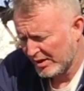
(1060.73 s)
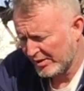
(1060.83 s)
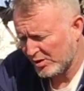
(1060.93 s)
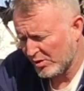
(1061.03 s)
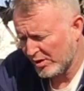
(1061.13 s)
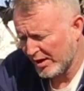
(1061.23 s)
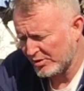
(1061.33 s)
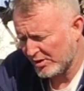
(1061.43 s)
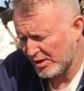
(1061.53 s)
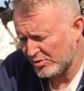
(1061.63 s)
In the current
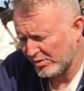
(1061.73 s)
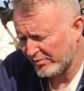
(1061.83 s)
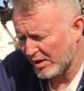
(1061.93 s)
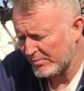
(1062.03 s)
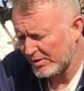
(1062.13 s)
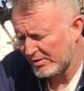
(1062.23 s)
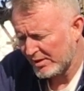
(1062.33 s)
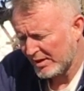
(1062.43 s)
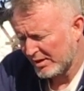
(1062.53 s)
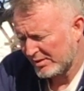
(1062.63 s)
educational environment,
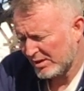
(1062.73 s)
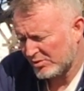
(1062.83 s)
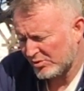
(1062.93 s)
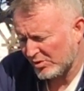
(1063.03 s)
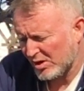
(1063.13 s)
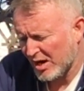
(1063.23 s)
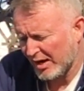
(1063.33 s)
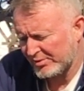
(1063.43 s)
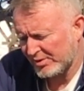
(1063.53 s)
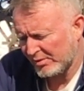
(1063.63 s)
teachers are
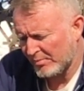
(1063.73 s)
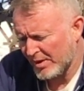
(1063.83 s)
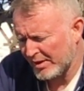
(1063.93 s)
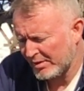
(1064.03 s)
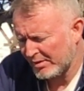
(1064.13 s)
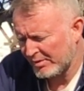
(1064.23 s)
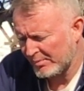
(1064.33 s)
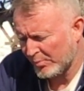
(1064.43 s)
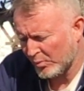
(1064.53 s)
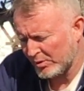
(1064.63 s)
constantly reminded of
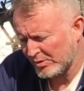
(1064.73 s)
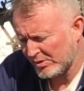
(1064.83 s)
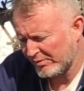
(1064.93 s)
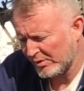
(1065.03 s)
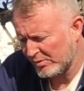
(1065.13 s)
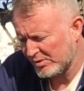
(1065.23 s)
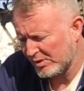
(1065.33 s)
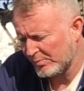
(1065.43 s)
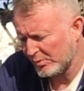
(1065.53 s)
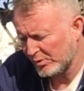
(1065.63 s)
the importance of
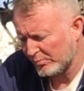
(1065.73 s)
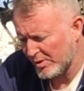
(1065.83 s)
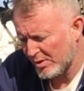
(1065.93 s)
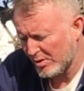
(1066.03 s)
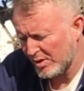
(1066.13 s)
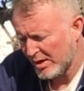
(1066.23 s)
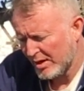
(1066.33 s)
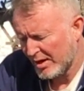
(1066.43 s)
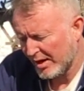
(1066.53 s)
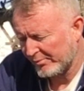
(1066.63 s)
increasing both the rigor
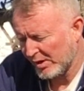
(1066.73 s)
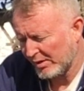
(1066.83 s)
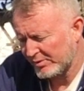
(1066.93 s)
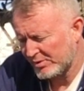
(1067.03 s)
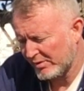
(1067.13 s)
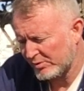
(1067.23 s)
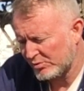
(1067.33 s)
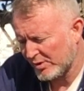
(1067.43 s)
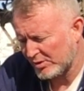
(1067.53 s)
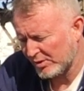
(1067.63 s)
and relevance of
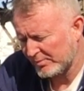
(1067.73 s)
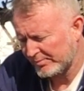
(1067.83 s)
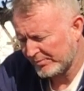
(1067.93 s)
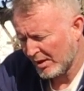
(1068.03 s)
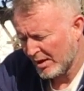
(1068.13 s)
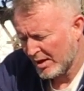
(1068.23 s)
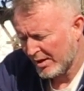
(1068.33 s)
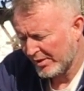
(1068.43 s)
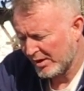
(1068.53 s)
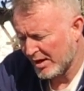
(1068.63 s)
instruction.
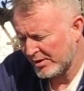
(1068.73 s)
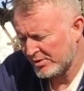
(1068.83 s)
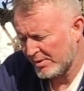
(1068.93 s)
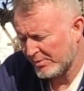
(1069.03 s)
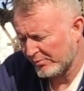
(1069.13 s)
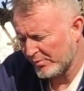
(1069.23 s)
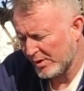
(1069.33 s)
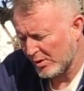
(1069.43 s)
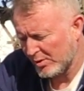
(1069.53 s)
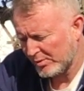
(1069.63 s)
The concept of
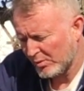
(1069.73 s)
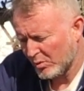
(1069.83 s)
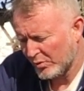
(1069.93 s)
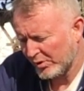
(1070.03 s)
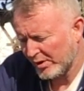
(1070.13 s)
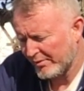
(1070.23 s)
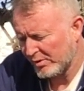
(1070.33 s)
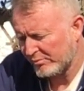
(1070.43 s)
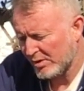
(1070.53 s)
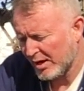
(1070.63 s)
rigor, or the
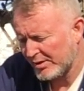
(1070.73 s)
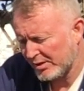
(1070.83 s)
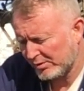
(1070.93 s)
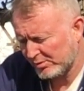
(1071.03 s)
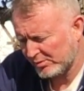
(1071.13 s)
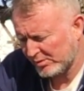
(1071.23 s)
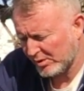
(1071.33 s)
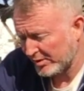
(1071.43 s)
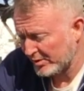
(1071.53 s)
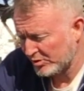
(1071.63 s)
level of
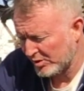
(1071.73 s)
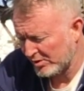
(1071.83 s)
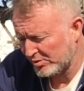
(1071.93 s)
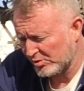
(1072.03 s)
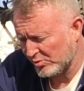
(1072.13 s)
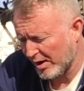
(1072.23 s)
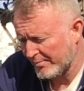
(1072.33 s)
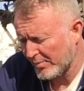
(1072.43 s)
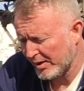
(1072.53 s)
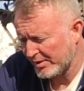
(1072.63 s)
cognition as
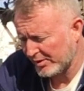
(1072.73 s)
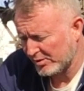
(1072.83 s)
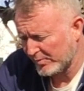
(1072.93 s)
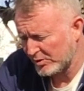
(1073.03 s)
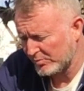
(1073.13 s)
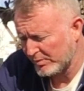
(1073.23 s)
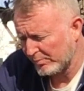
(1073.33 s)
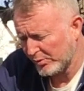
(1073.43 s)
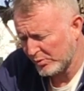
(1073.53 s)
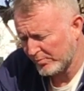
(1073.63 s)
described by Dr. Benjamin
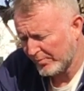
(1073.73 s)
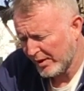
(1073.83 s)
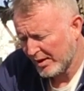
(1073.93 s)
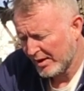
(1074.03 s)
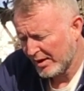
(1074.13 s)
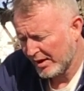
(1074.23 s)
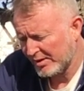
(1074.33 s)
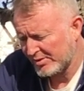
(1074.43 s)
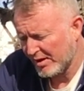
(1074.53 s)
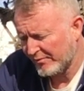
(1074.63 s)
Bloom
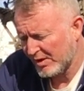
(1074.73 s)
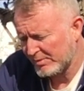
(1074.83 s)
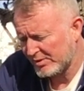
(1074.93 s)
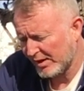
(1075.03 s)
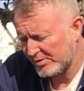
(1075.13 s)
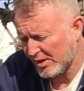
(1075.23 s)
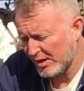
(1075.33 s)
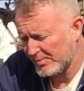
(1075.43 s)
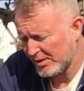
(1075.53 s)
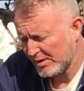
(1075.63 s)
in his now famous
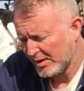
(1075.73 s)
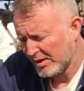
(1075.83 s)
taxonomy,